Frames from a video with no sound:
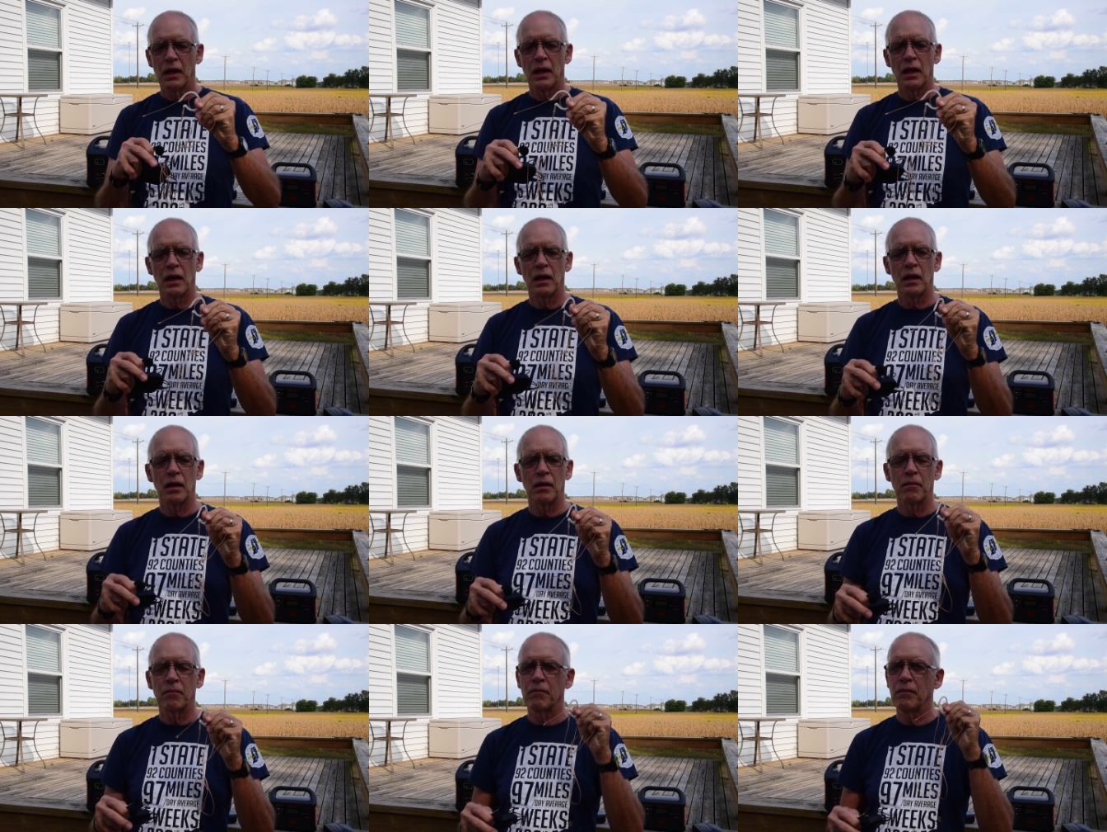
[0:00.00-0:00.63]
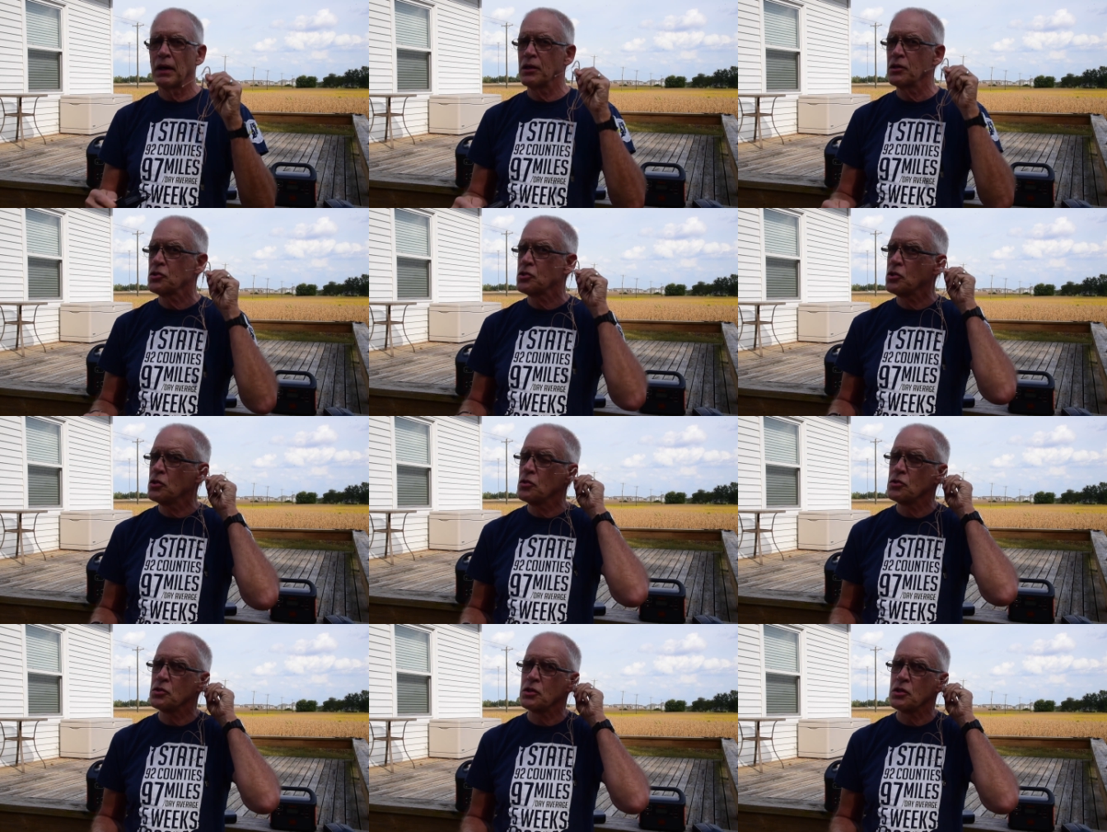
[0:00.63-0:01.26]
I used
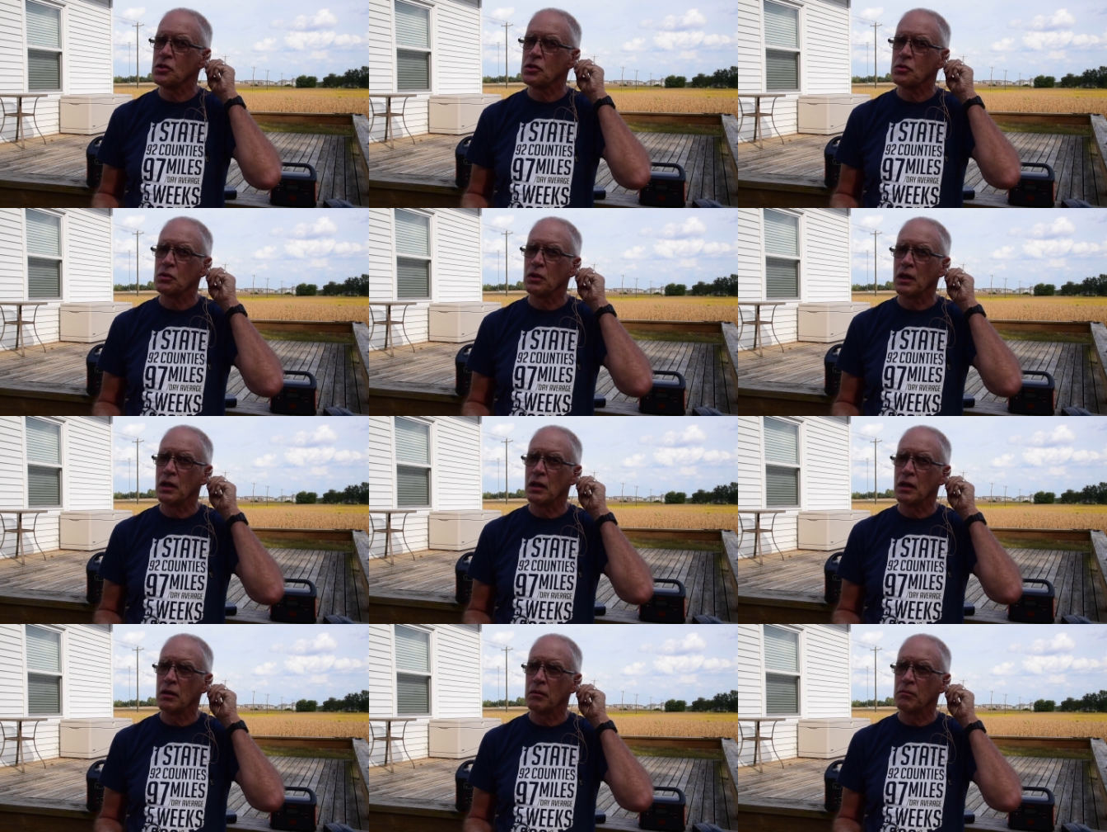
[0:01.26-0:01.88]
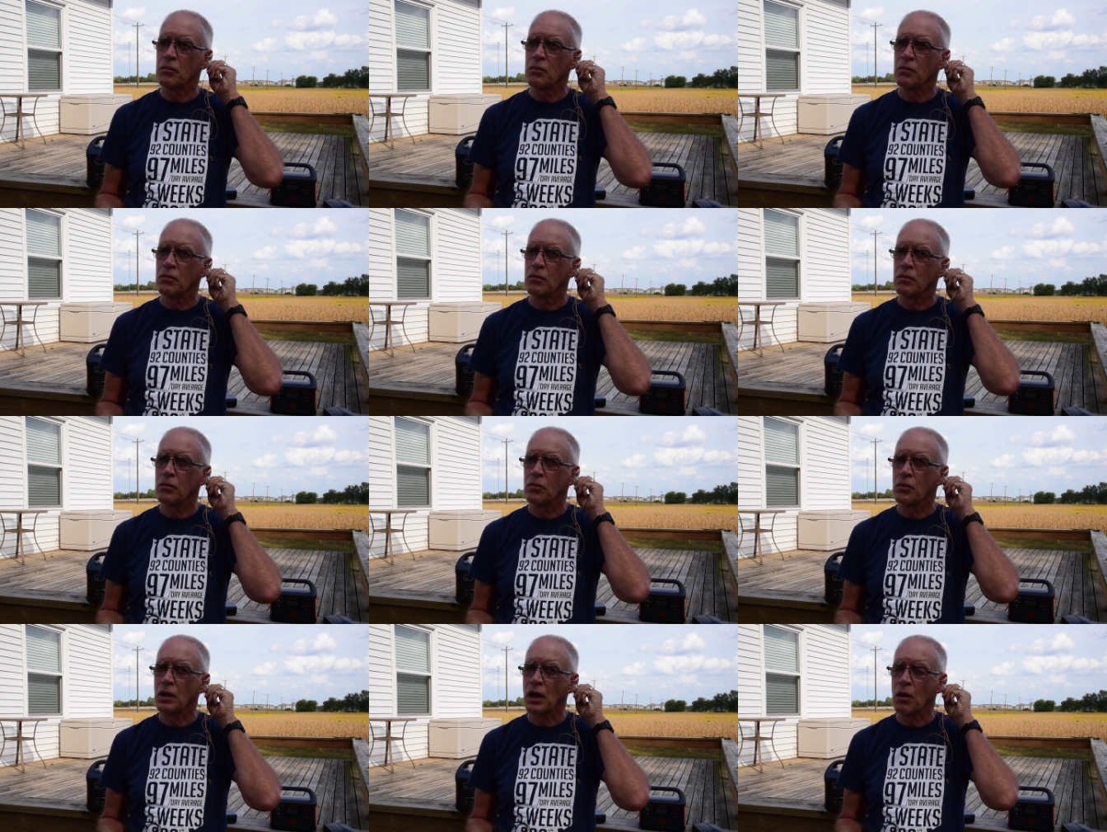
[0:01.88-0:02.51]
to use this
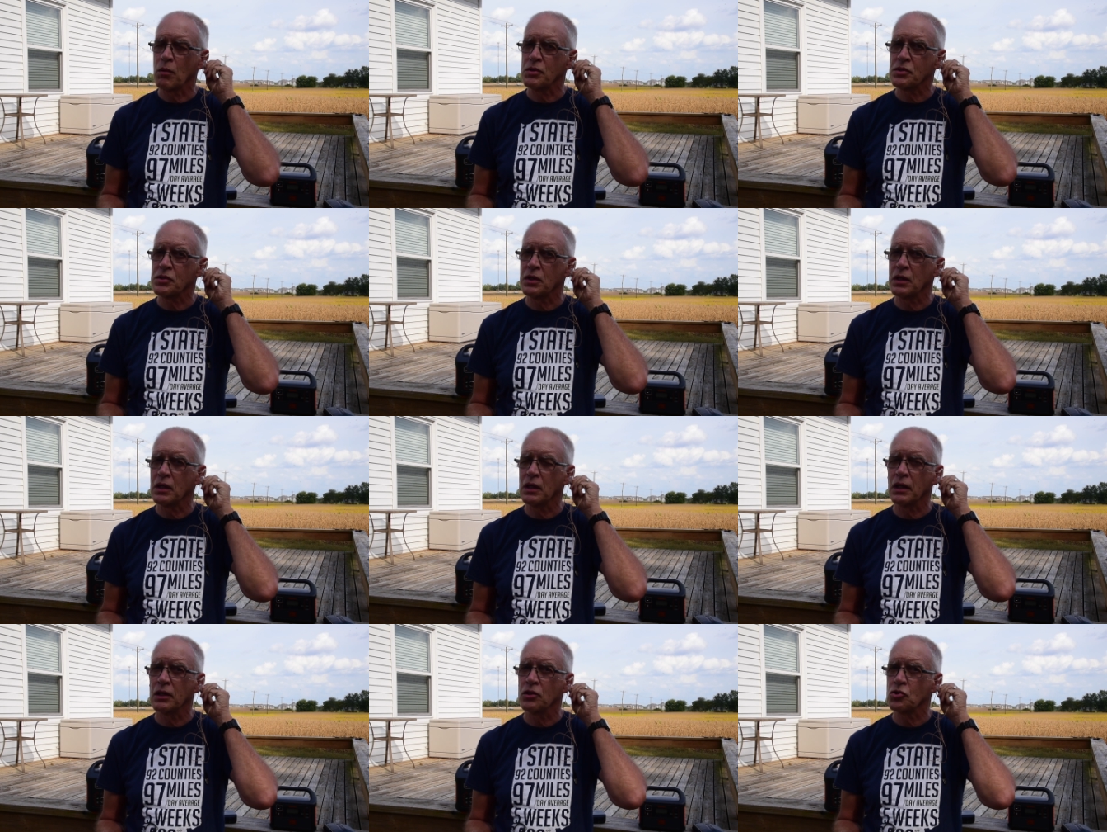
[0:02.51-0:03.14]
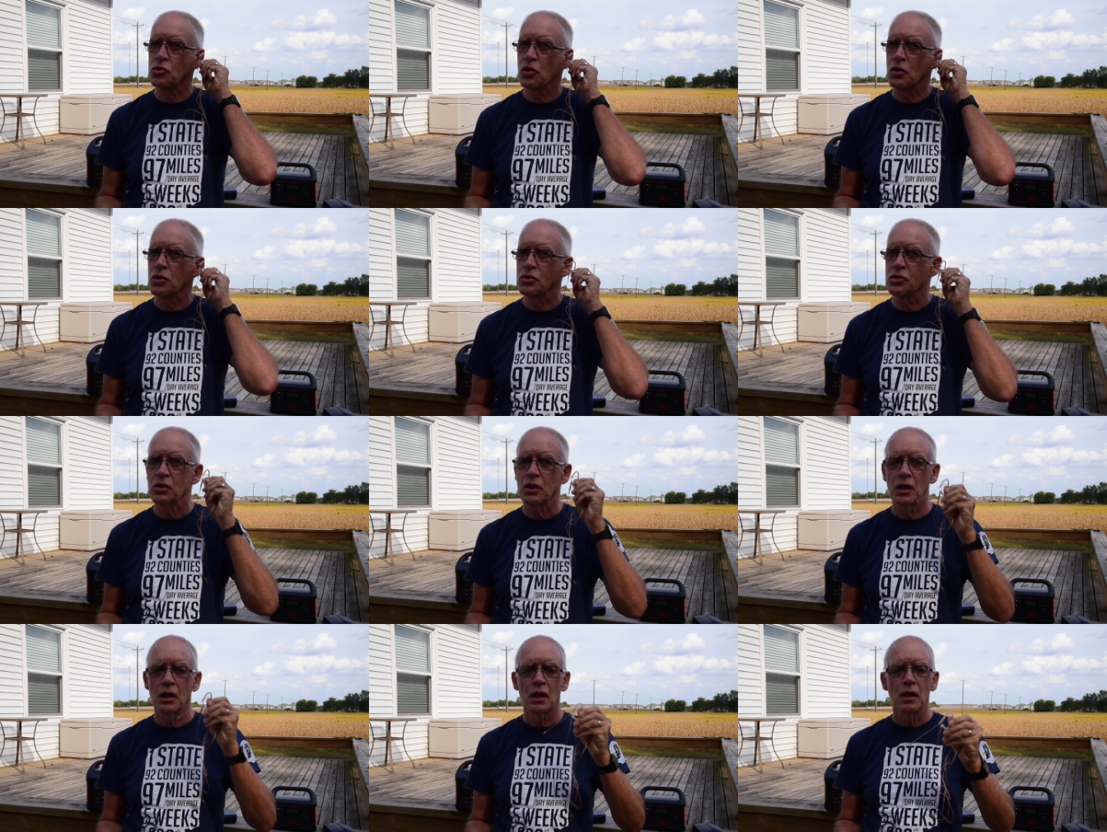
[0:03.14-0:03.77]
when I was singing at
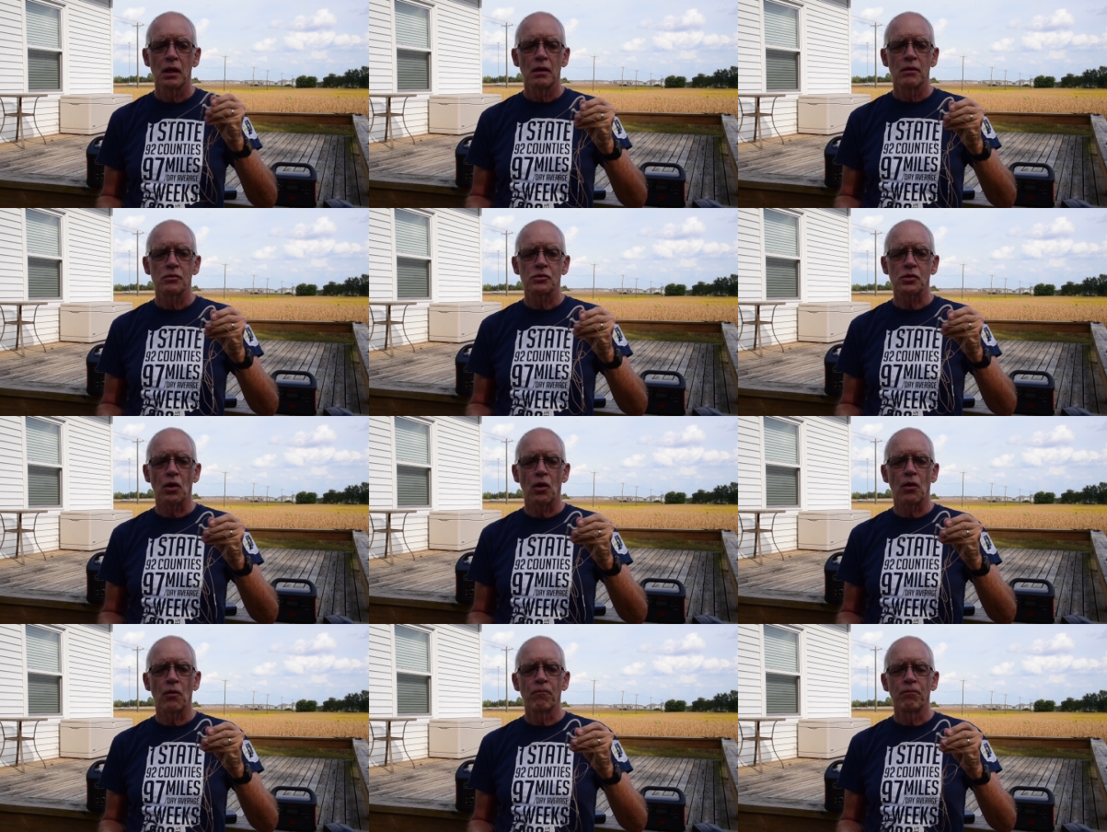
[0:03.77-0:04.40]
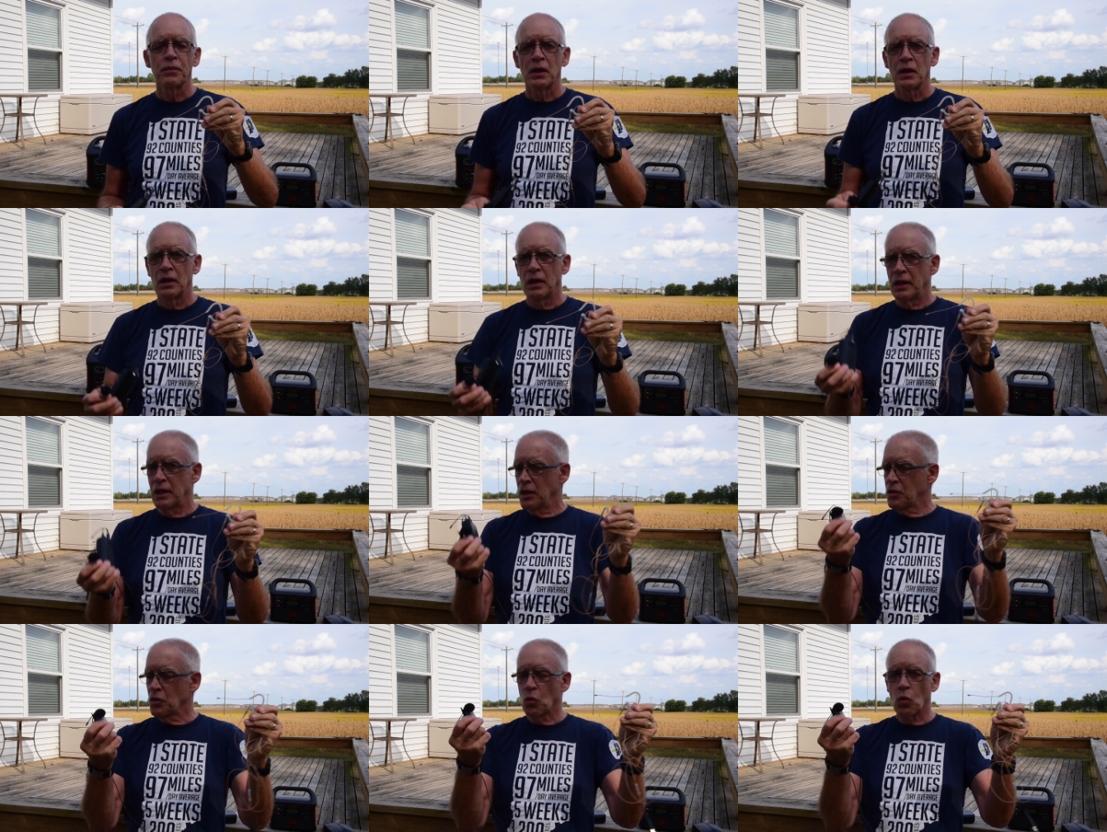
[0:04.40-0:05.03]
church. So
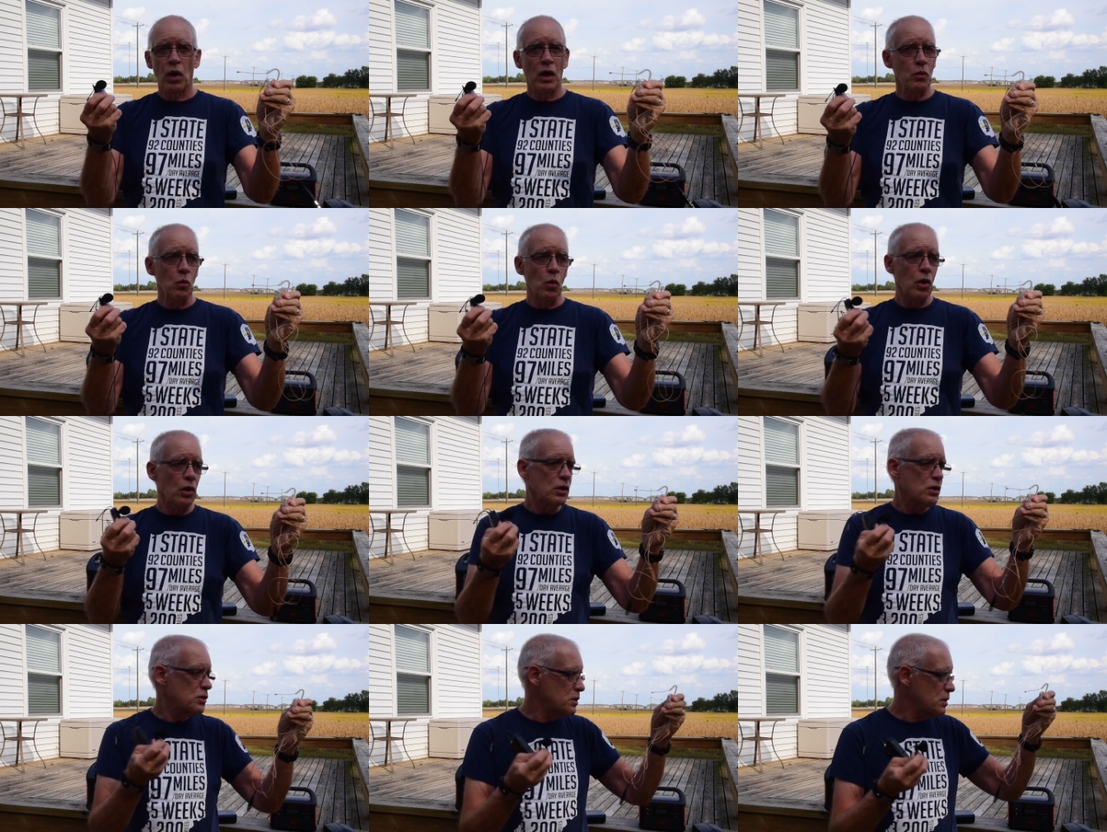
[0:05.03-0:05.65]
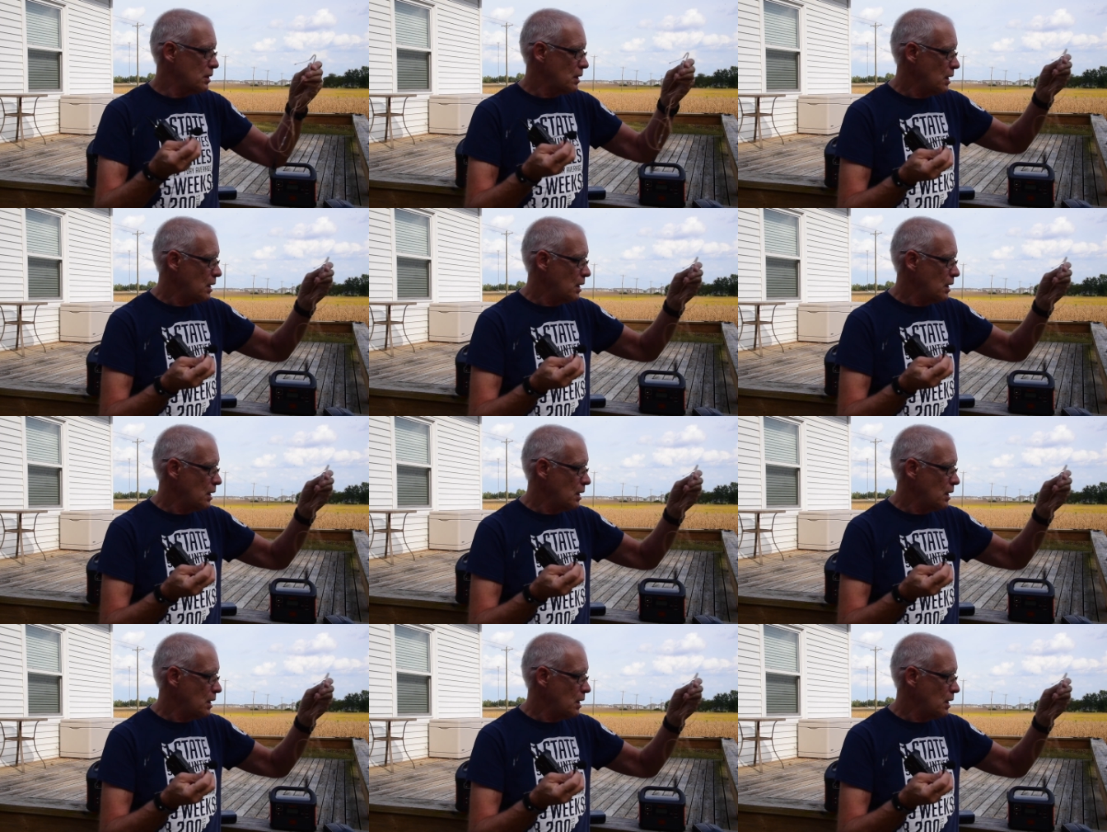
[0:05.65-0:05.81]
either one works.